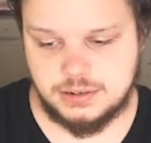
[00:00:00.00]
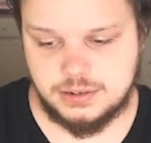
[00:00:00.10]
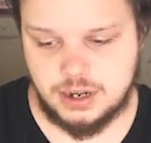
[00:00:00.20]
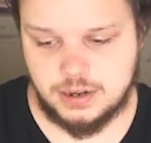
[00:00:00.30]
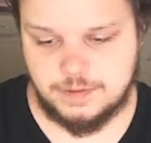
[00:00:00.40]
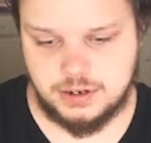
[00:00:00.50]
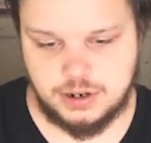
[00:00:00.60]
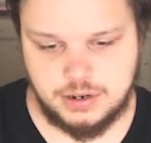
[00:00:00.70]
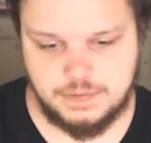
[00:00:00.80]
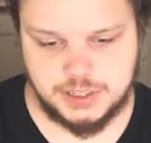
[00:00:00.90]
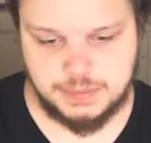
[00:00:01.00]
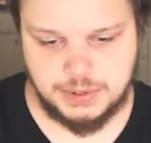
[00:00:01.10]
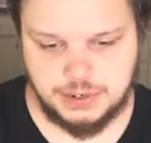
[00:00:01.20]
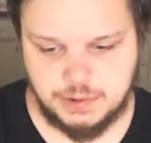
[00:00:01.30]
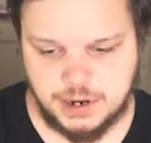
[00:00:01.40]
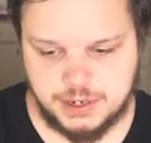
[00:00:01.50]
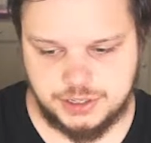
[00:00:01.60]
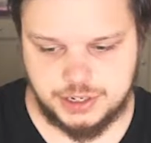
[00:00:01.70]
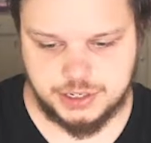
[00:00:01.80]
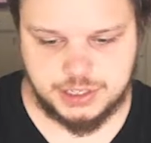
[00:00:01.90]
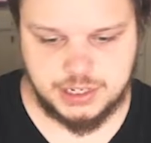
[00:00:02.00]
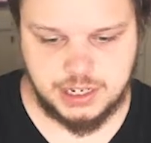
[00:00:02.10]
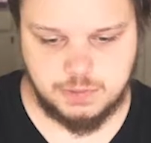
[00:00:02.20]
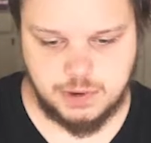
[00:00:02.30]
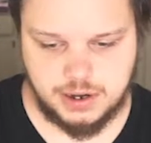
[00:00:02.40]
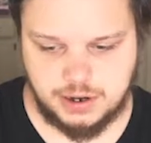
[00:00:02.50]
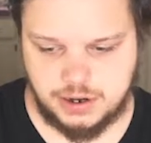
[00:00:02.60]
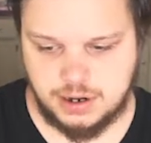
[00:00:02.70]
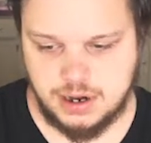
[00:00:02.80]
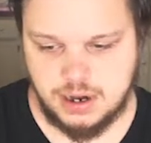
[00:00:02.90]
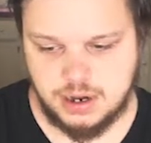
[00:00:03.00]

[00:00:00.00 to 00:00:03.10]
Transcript: off and on visibility wise, you can see where,